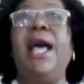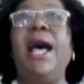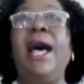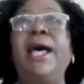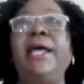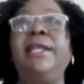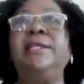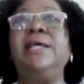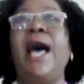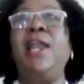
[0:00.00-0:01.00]

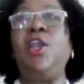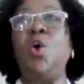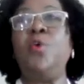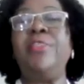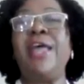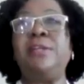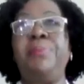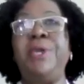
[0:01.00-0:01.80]
and allow that